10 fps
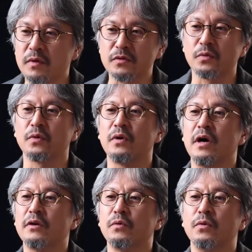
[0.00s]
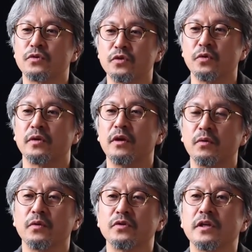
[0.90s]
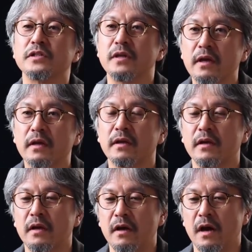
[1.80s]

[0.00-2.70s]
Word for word: of the nonfiction retrospective book titled